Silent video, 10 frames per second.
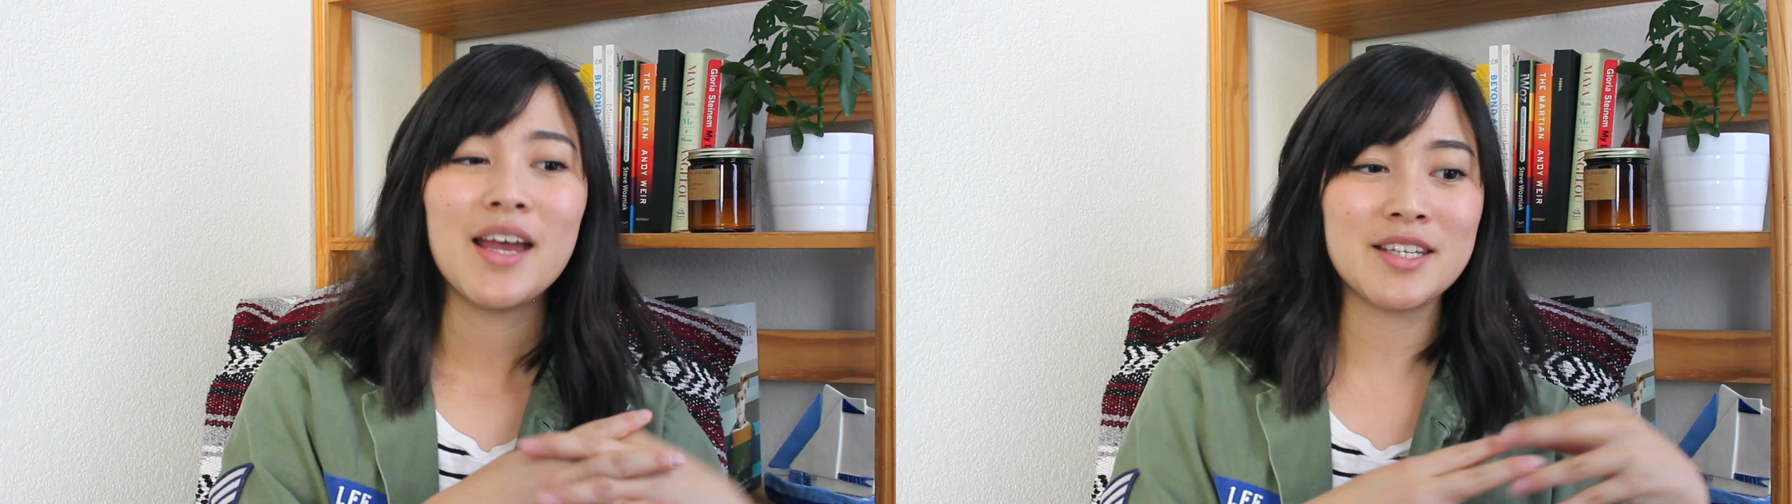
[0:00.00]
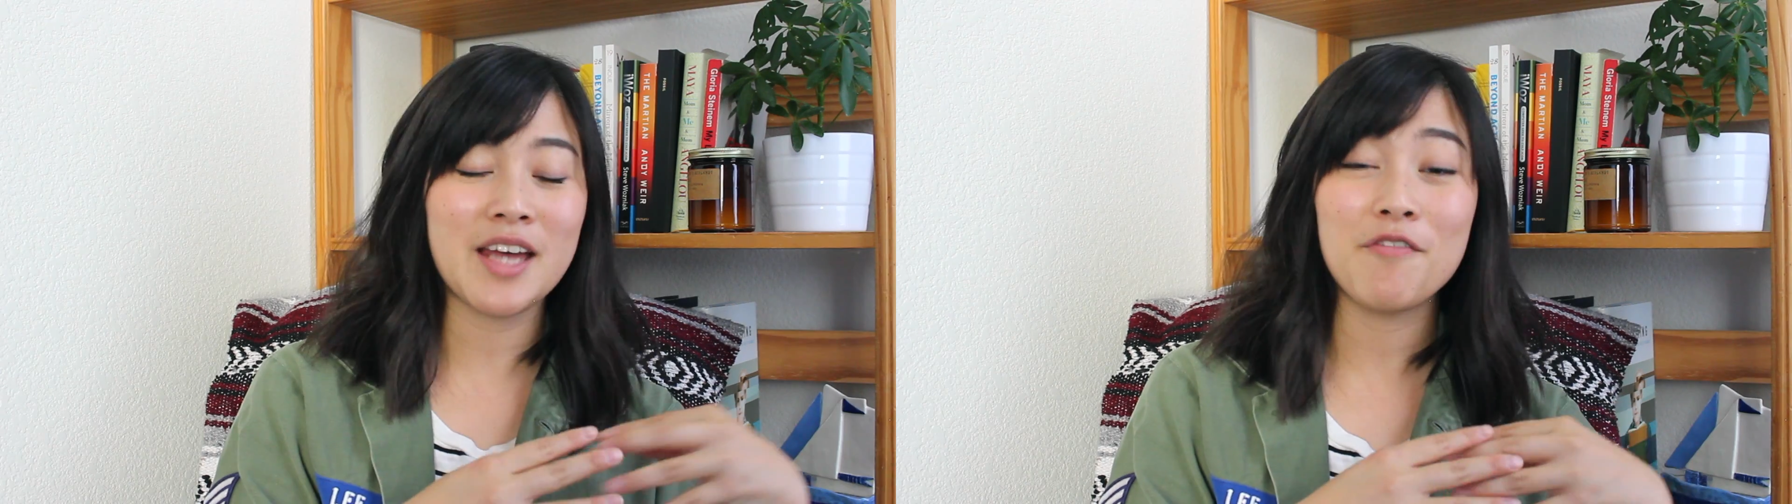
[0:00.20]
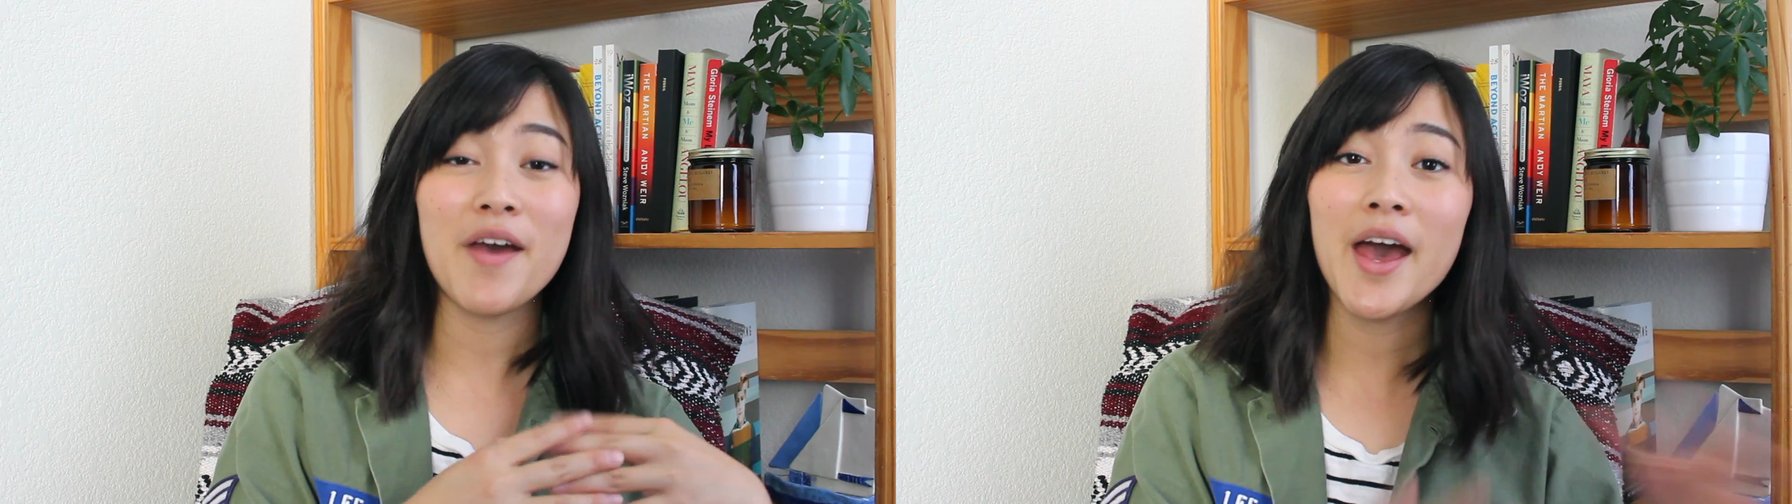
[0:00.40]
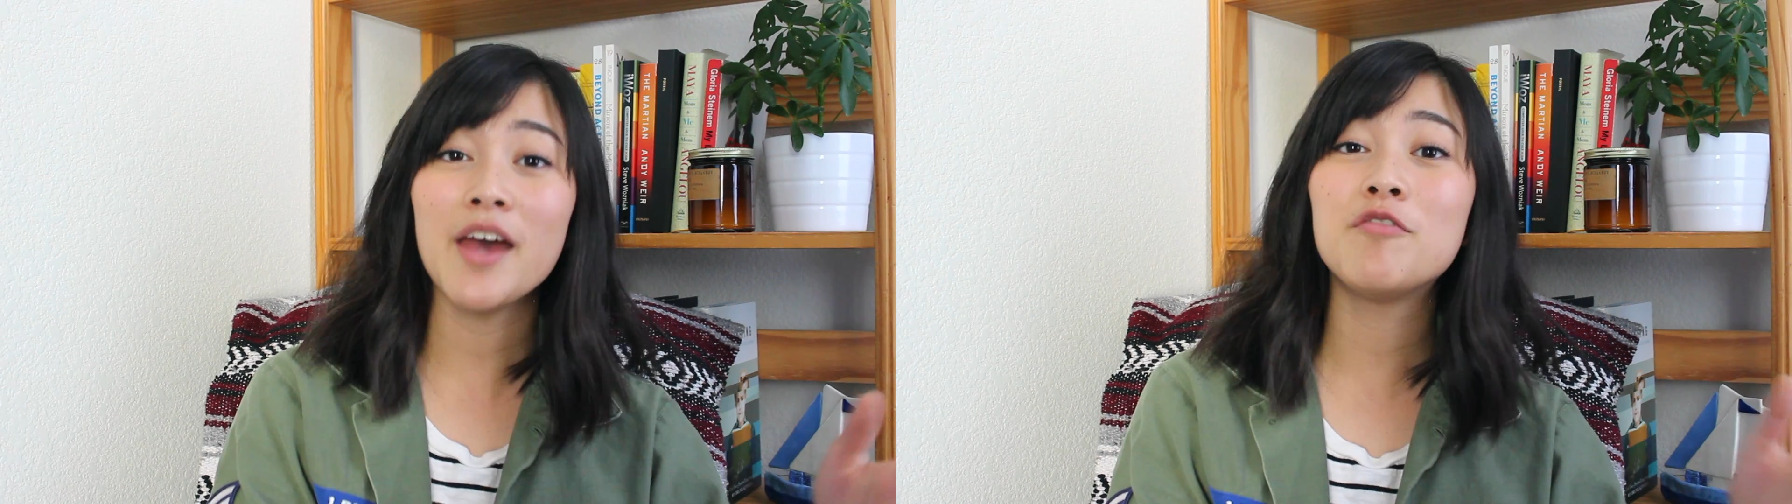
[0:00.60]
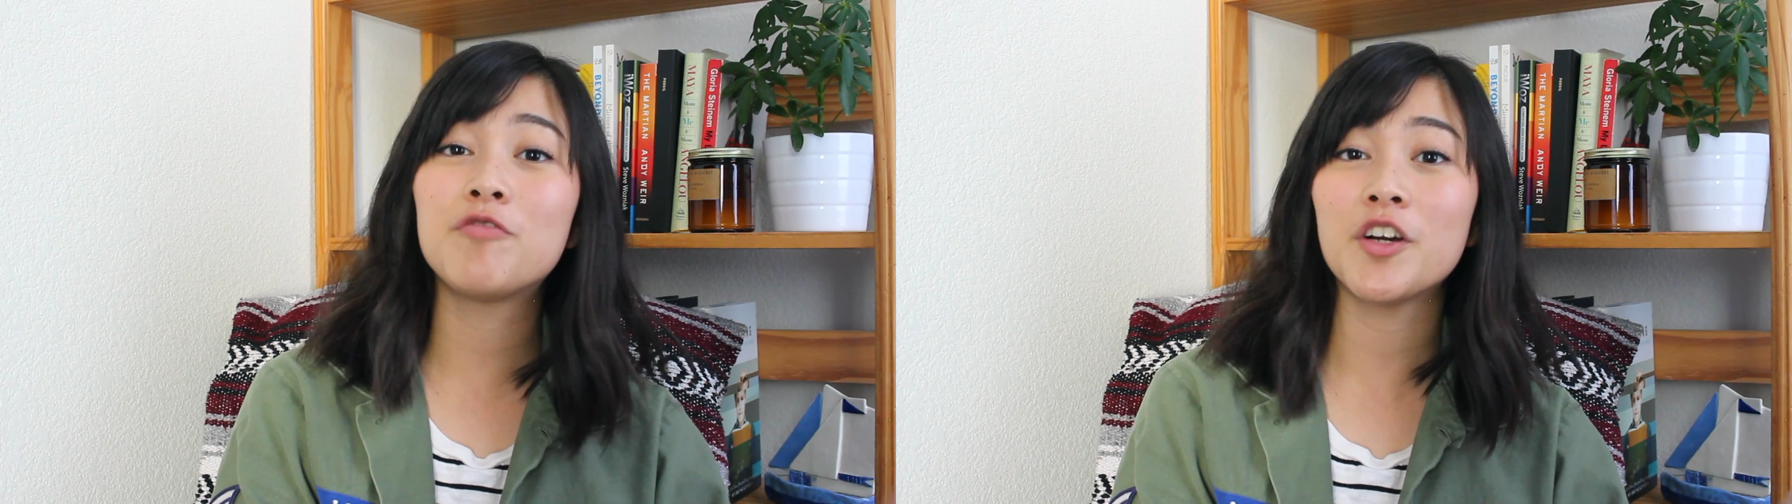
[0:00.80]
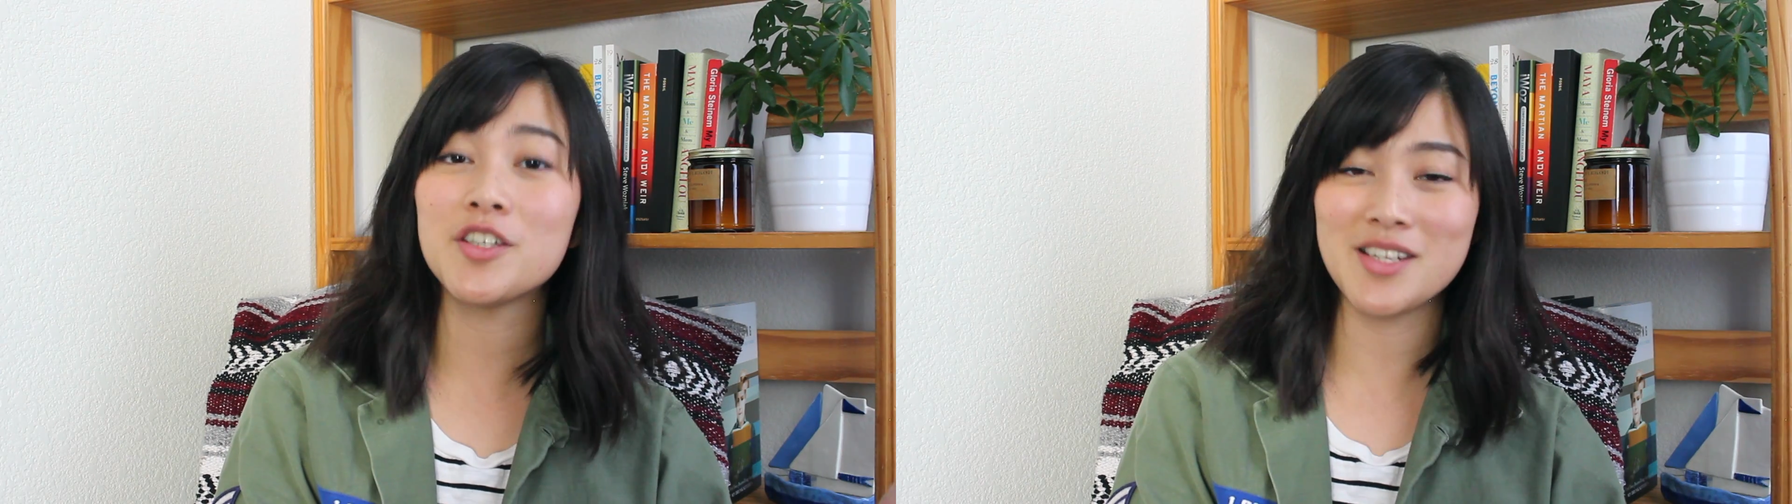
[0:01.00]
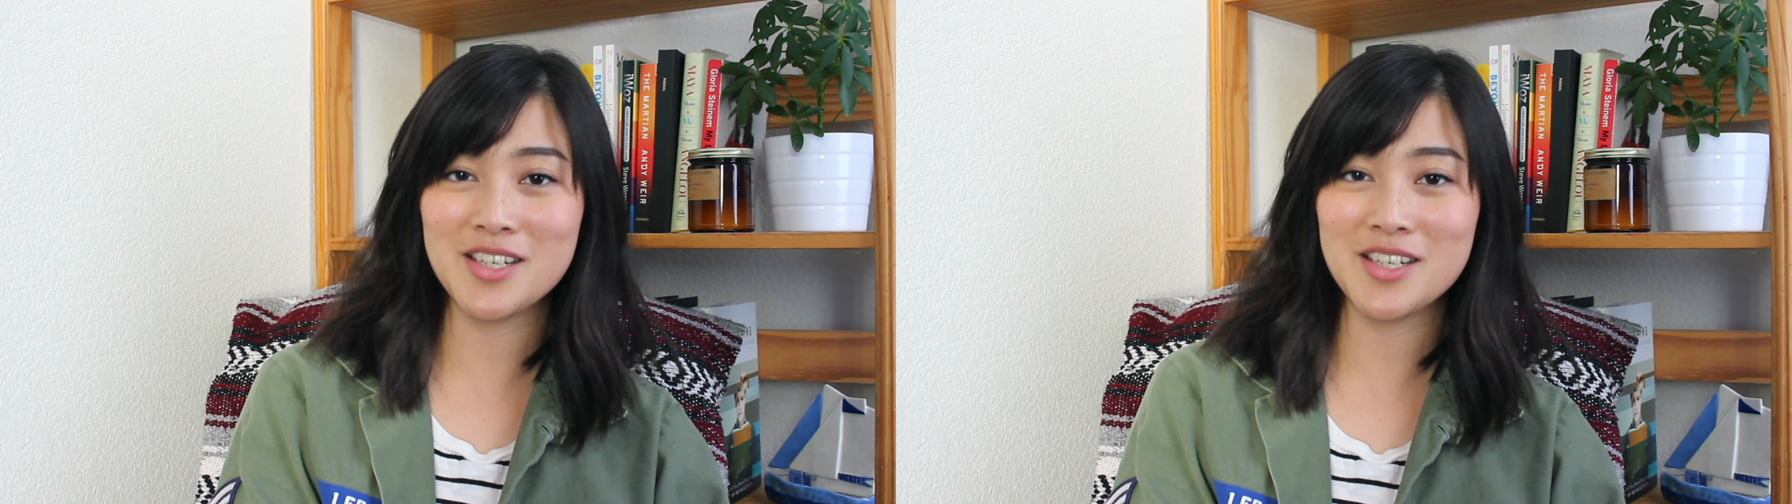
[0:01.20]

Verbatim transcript: and dive headfirst